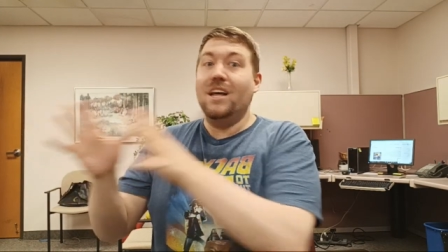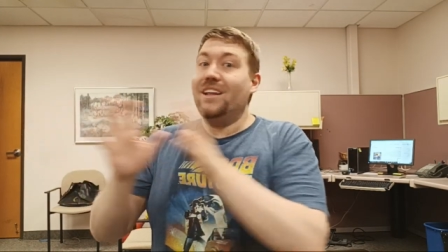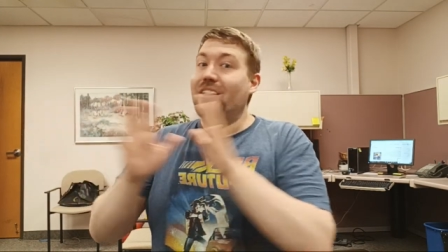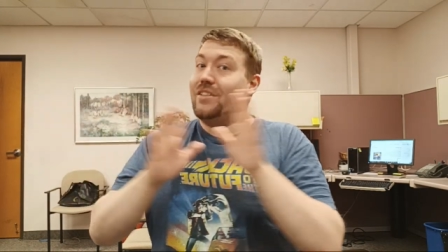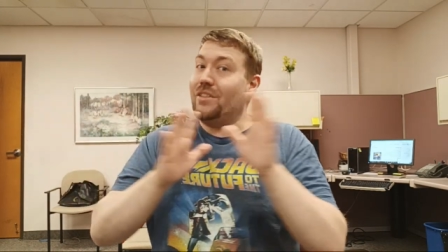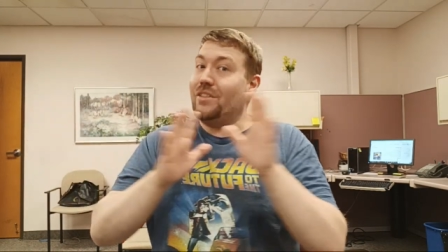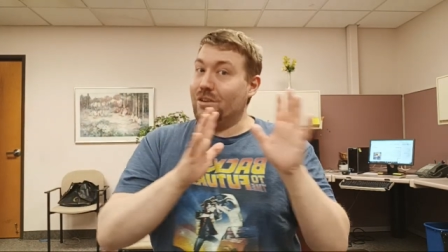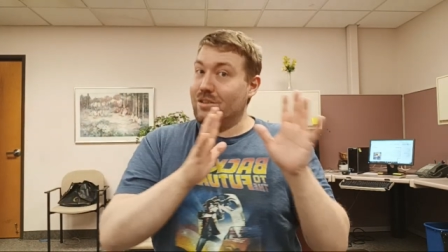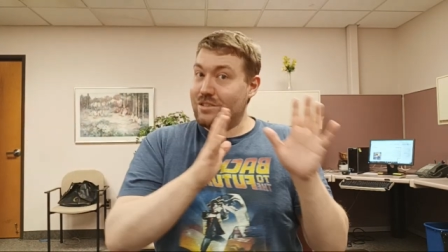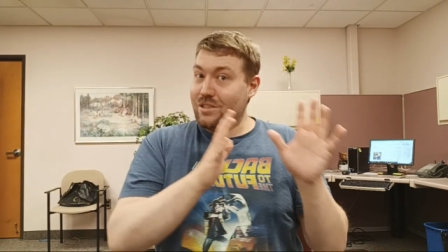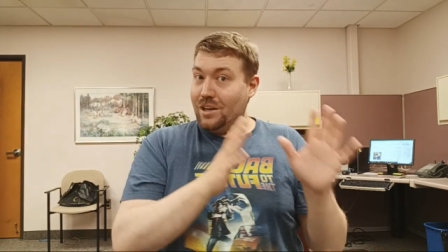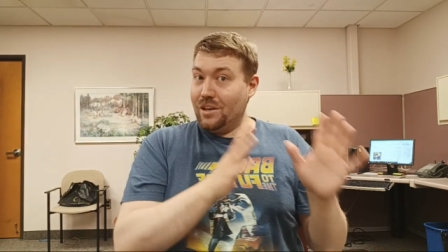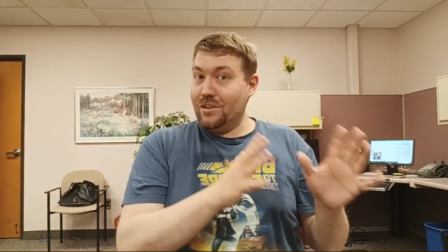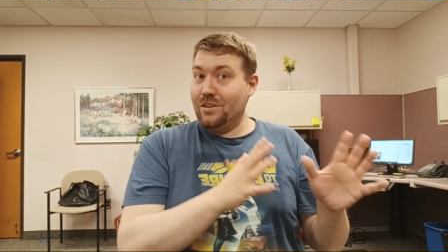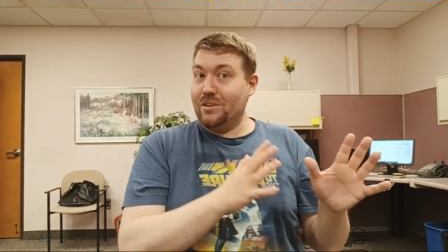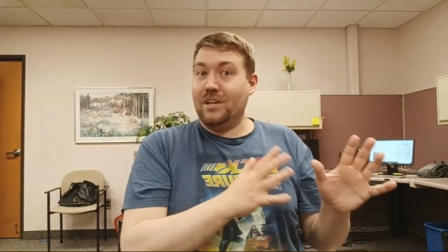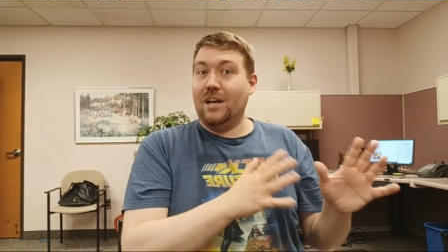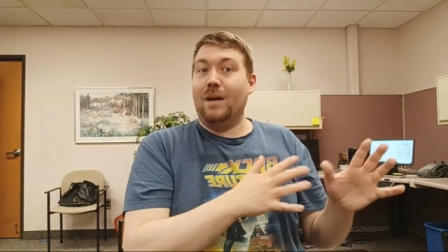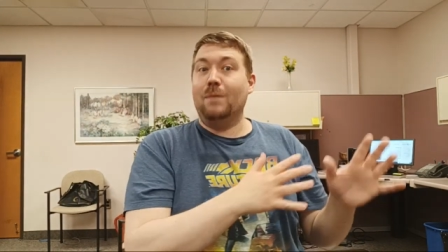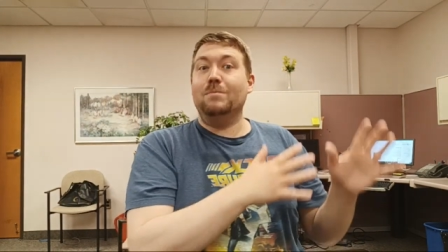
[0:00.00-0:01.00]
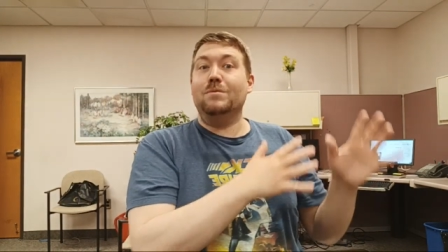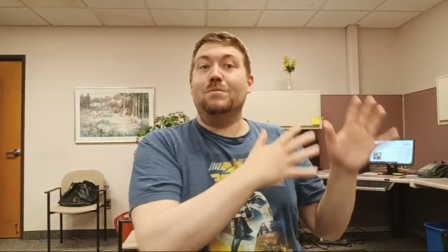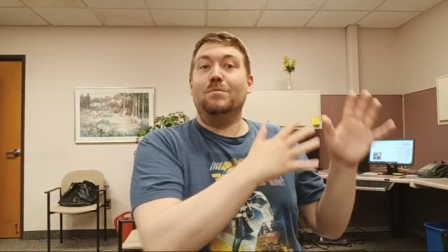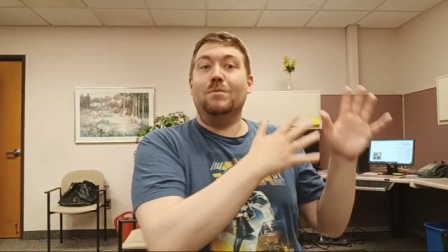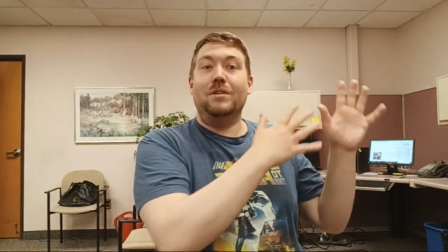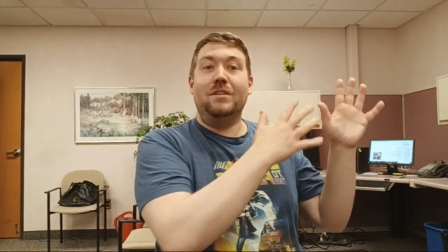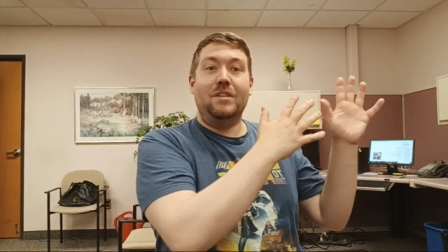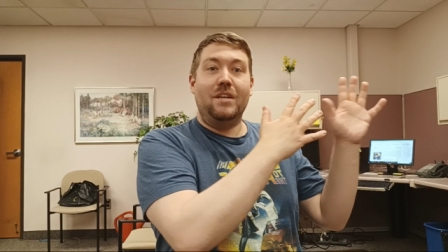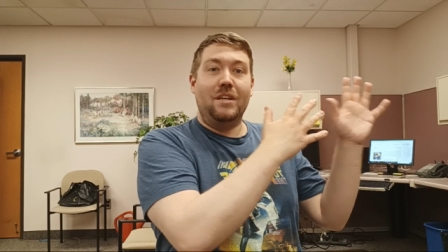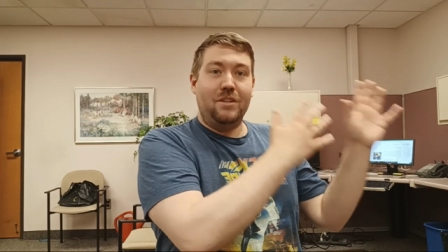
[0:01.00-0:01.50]
There's other times
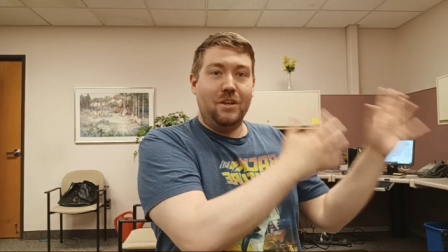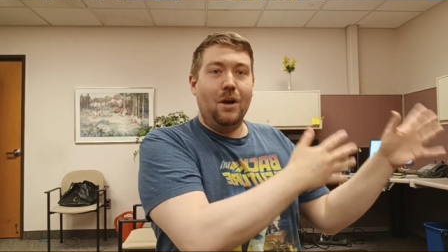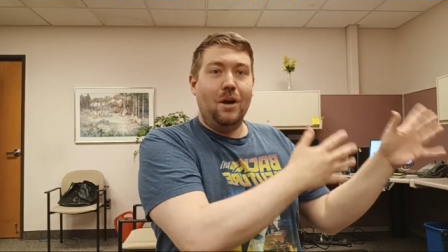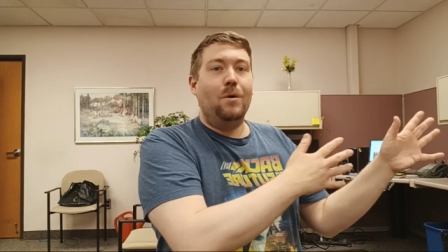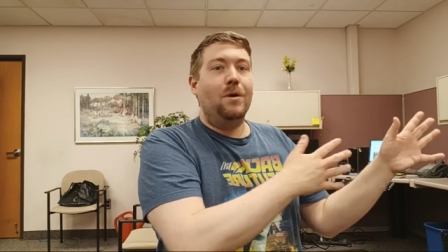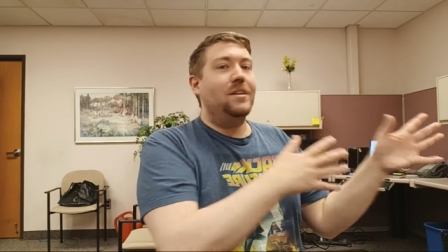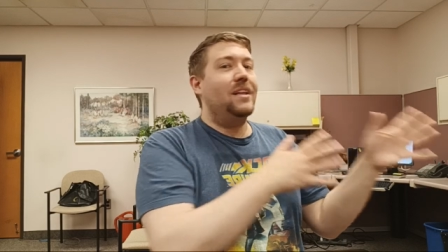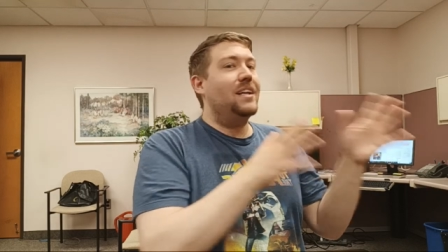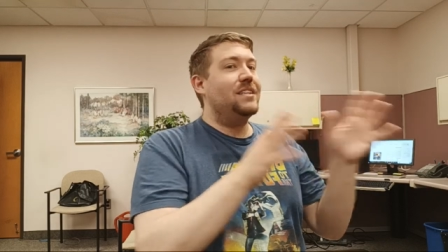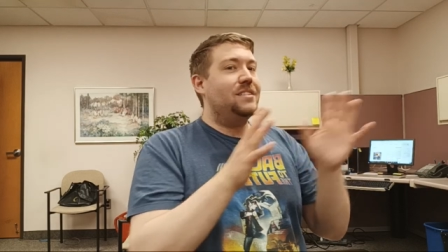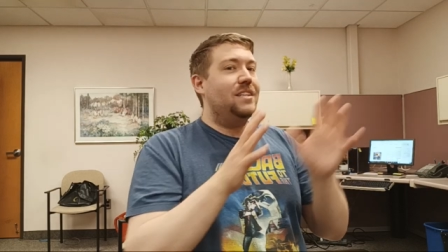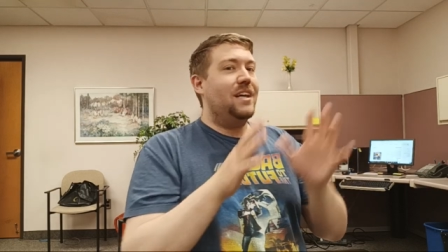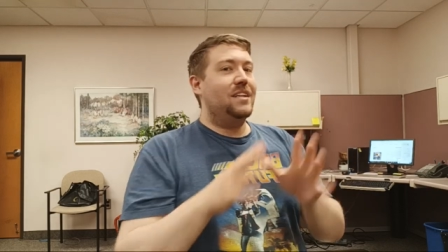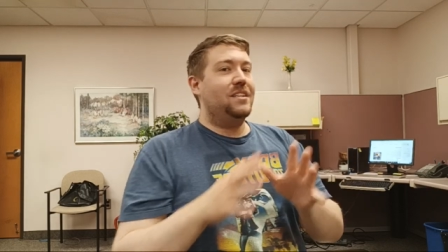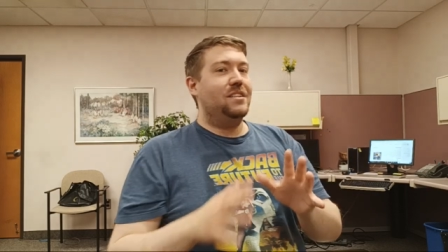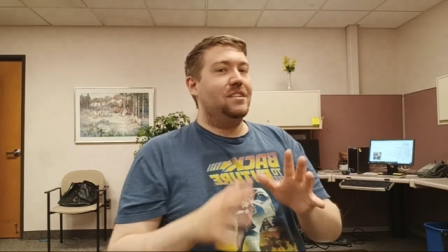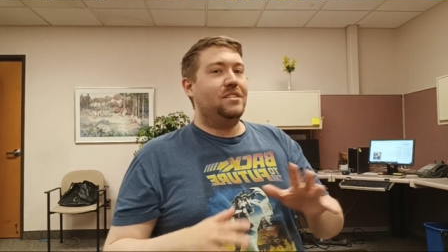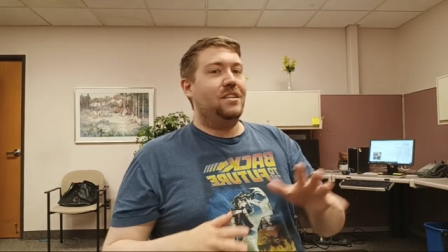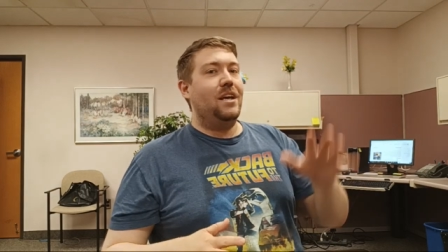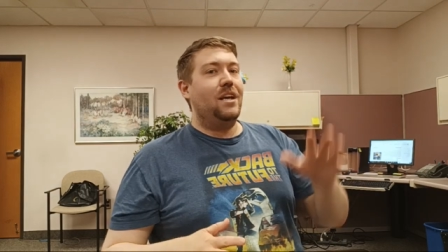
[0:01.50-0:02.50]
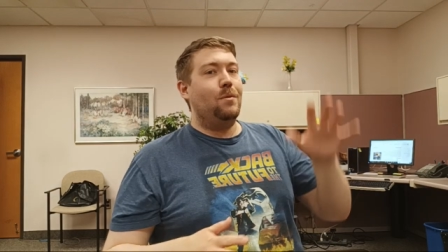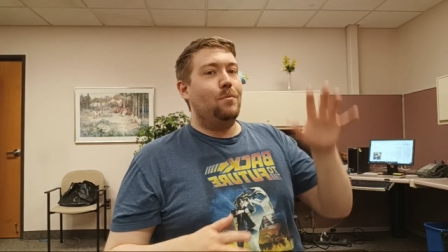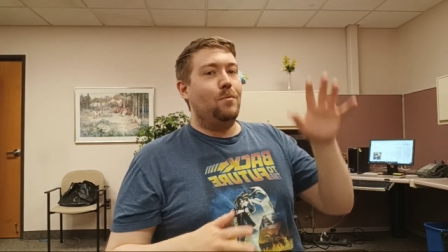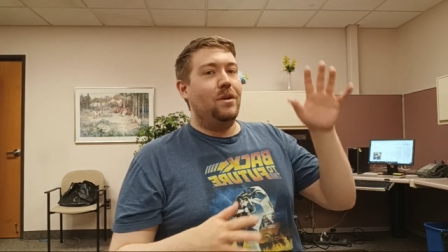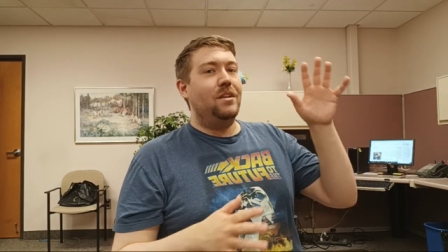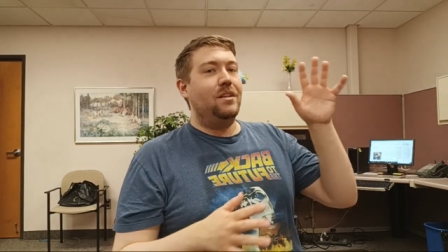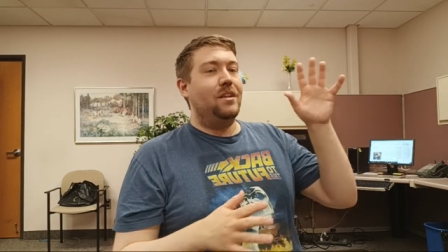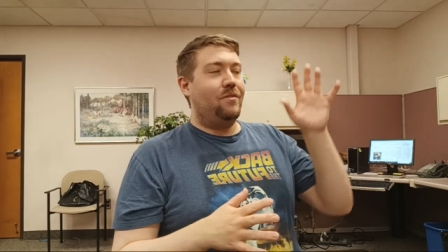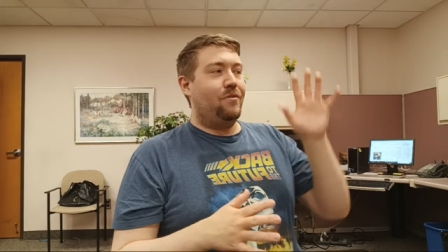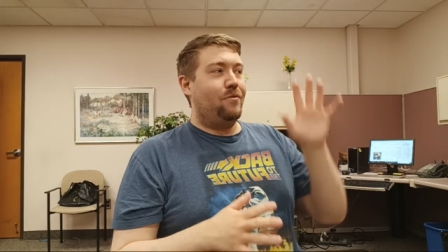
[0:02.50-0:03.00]
when they don't. And that's not to say when
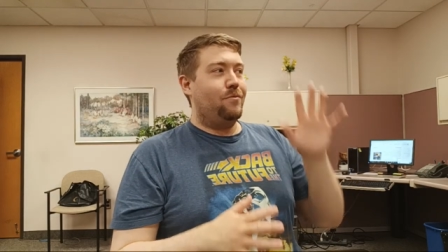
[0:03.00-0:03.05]
the